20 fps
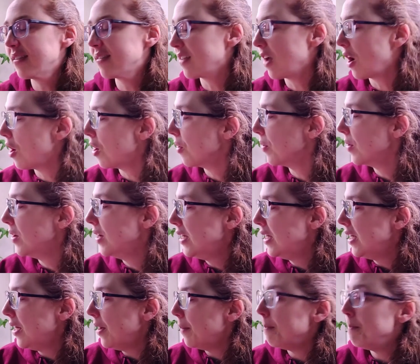So
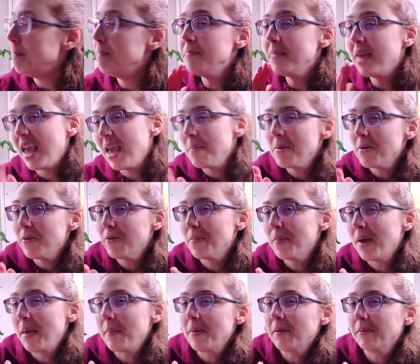maybe we
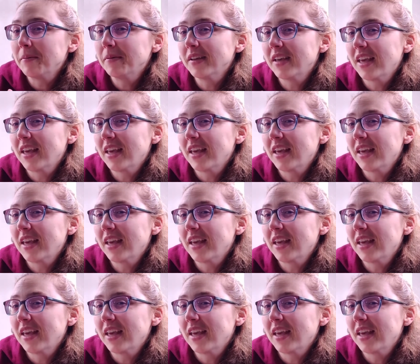might be able